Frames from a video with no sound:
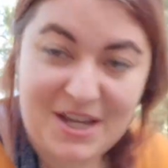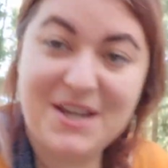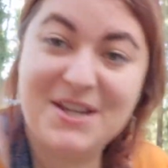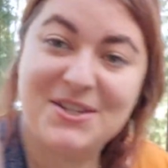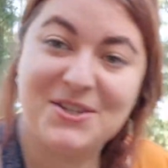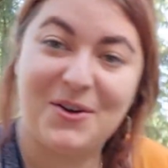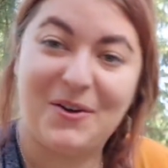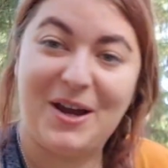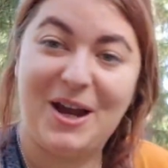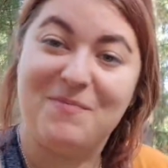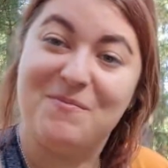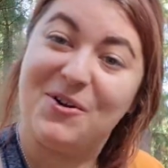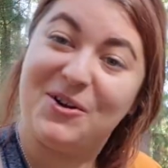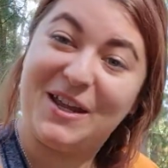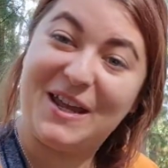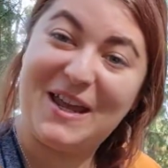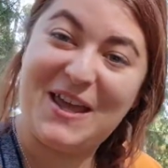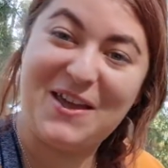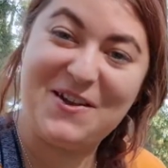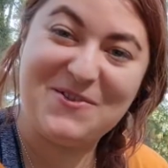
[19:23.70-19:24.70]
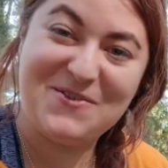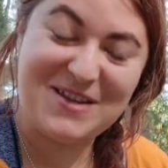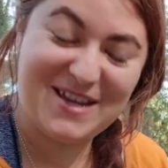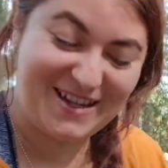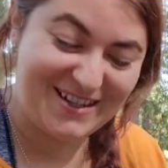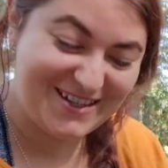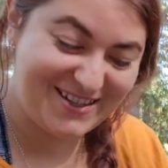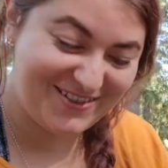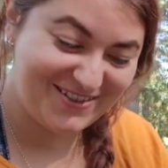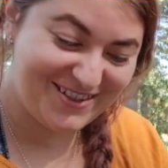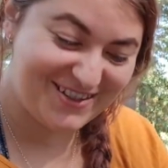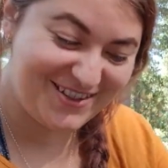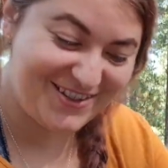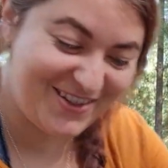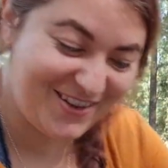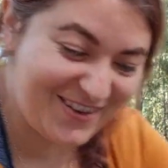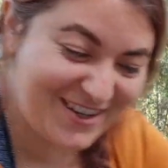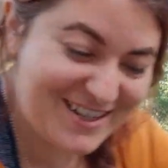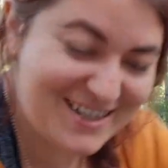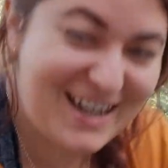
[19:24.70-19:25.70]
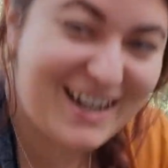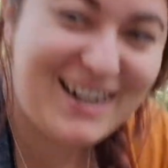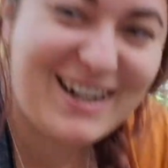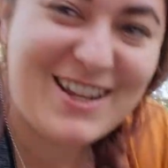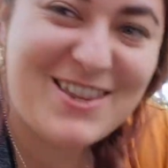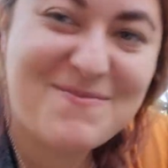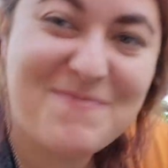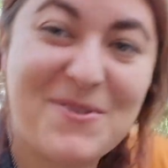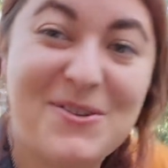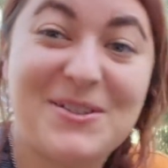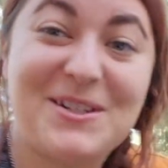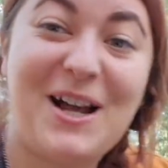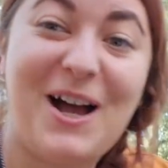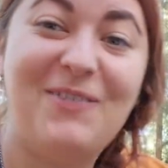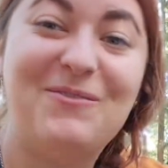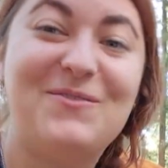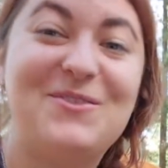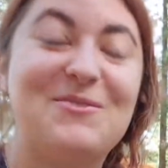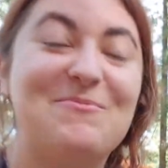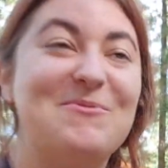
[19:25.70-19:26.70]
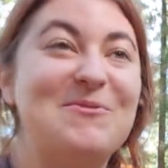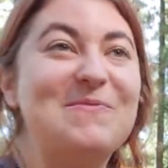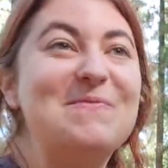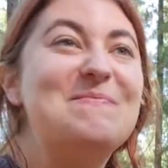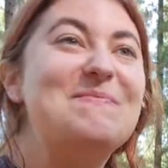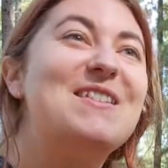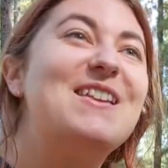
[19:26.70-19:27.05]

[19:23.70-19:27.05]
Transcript: sorry, I'm on a hill here, so it's not exactly the most comfortable.